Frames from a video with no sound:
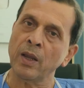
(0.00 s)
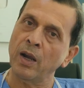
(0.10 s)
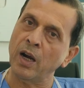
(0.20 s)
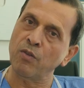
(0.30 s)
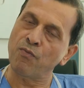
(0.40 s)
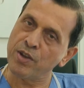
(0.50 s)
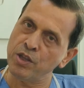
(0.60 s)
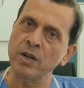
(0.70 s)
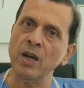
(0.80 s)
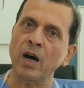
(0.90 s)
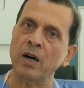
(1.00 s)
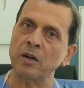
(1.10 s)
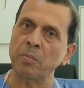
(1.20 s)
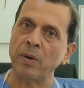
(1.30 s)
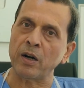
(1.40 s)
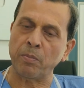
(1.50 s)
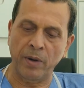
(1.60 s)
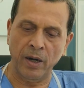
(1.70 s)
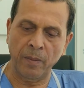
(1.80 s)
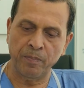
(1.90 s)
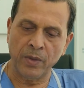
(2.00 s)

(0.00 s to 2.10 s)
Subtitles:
And within our department,